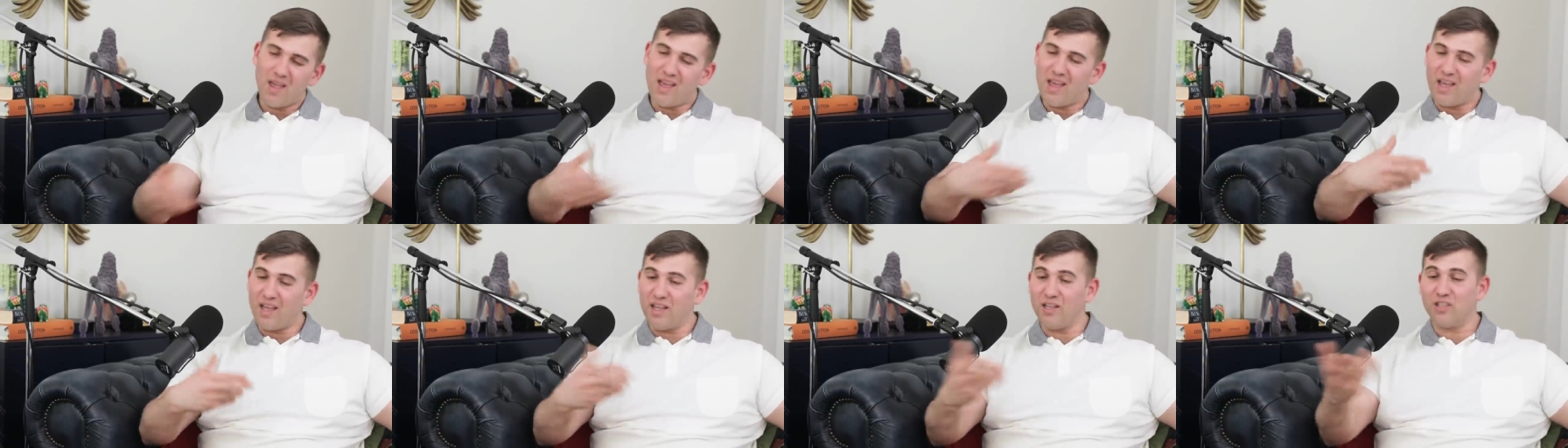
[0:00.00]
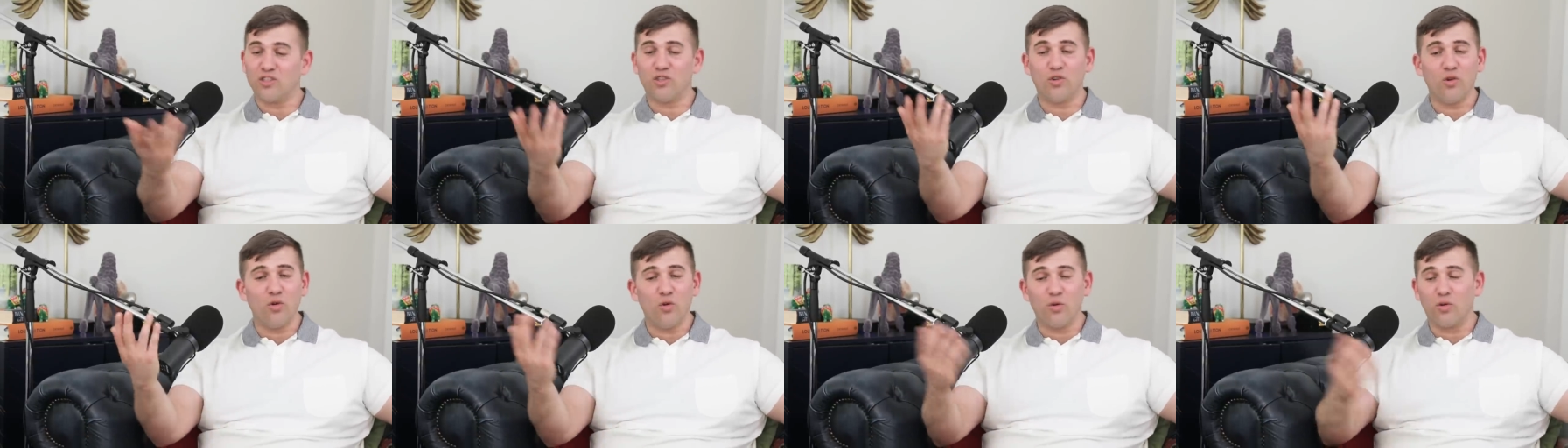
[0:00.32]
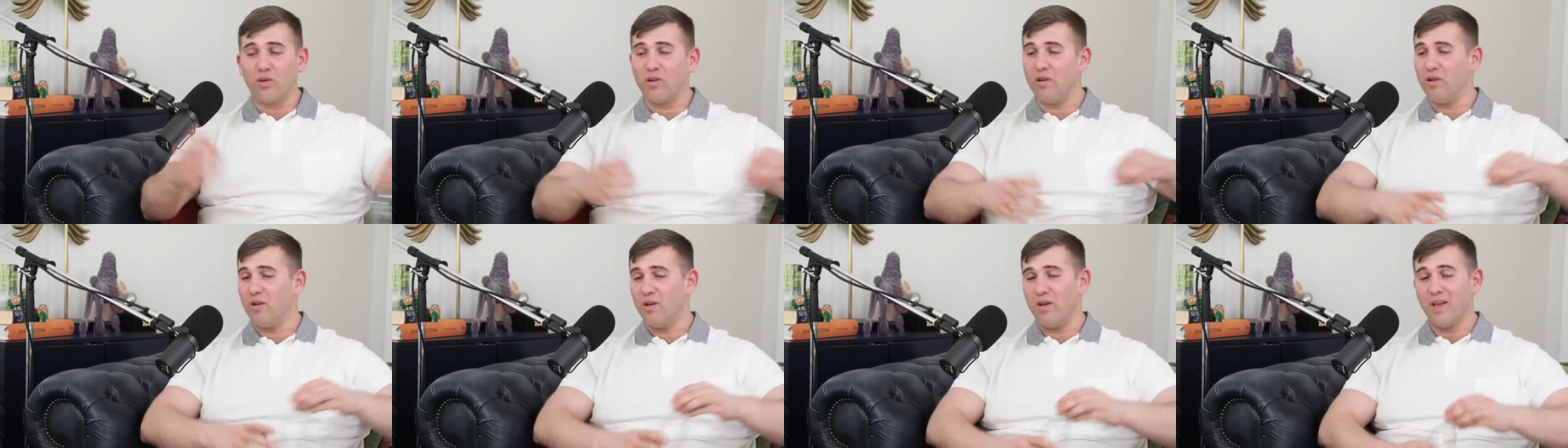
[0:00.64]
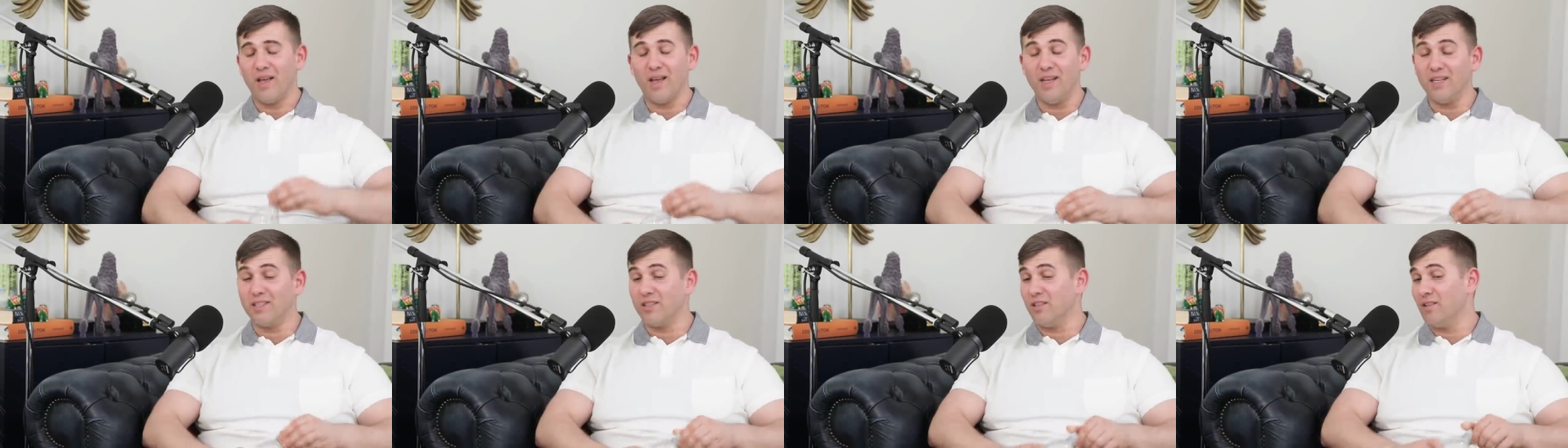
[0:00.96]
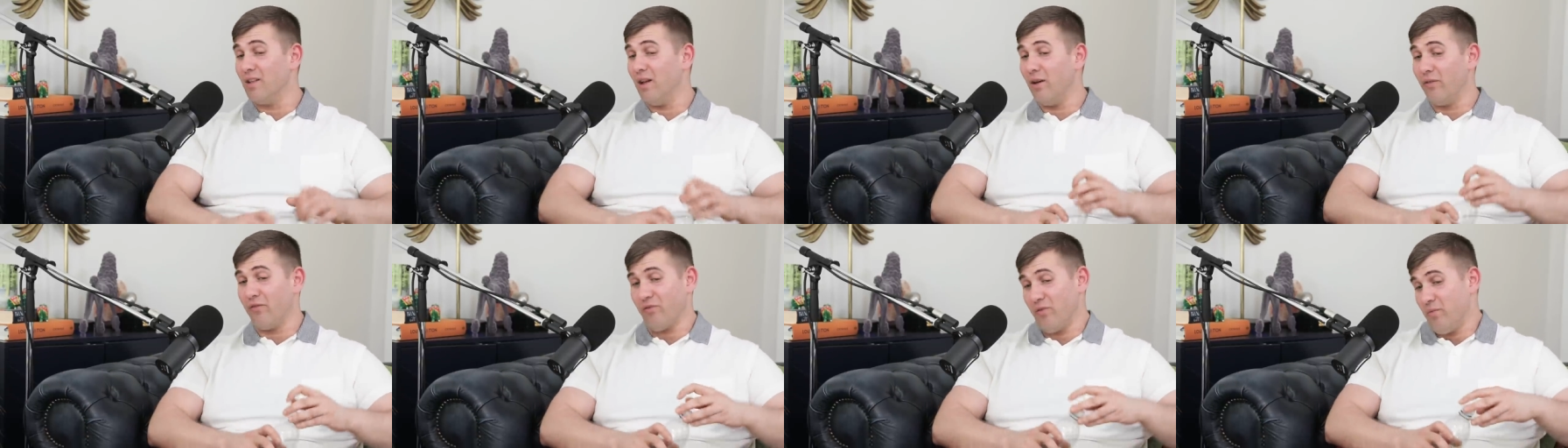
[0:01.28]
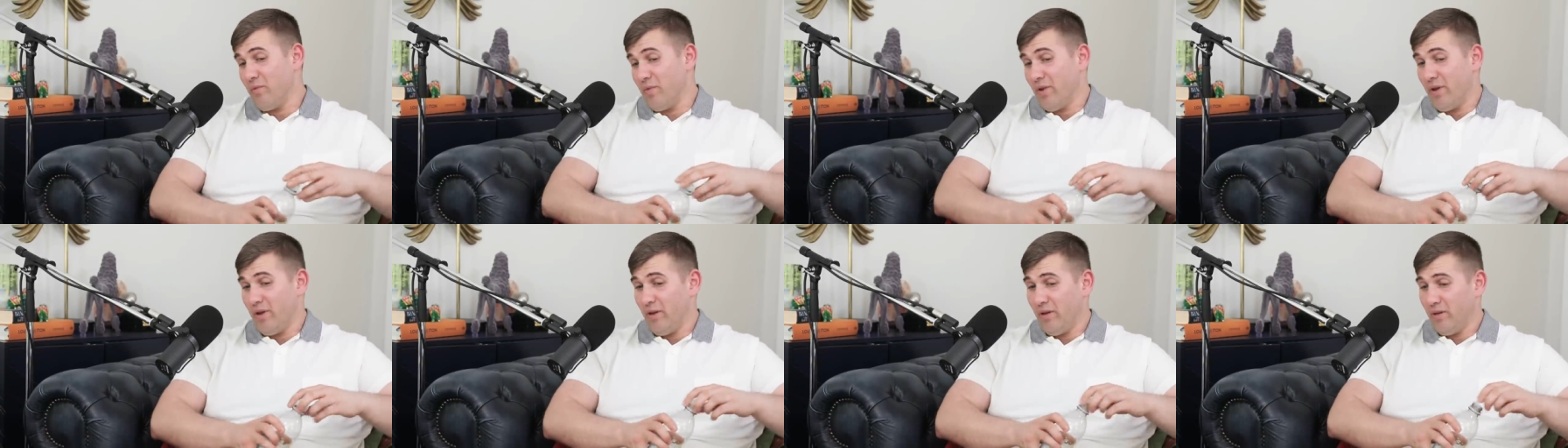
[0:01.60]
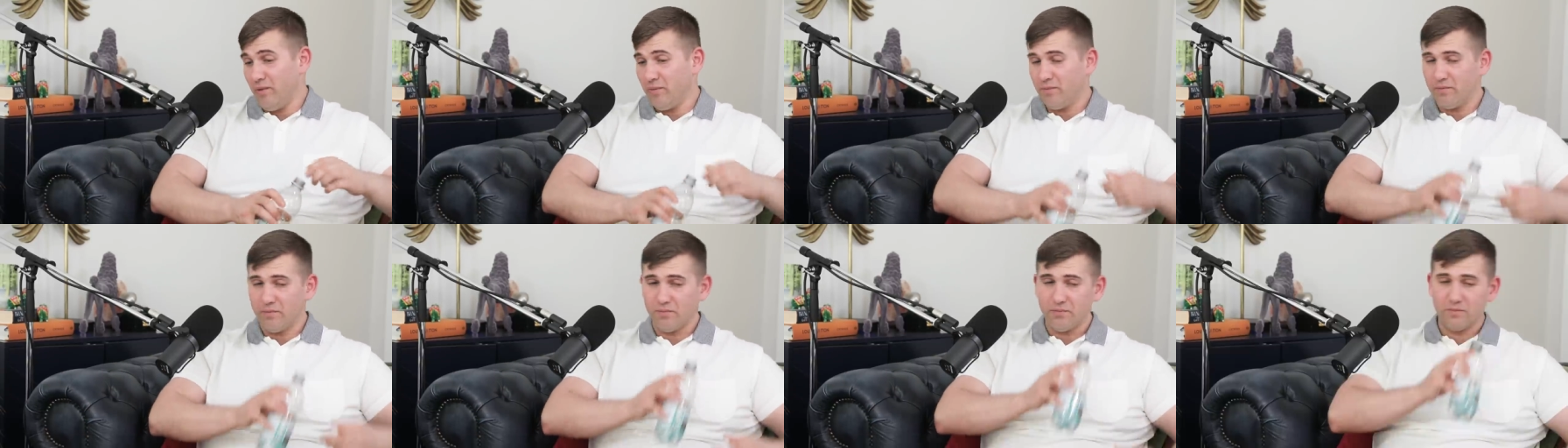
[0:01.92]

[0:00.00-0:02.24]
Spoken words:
His look is enough for me.